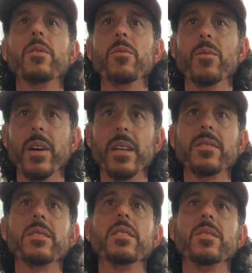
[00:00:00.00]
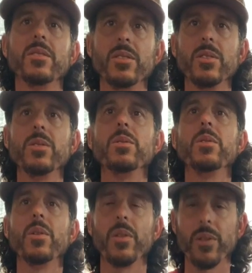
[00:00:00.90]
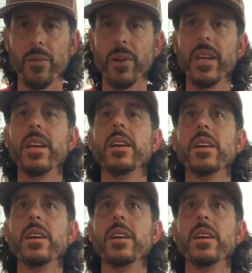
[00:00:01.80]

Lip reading: Rest. 2, 3.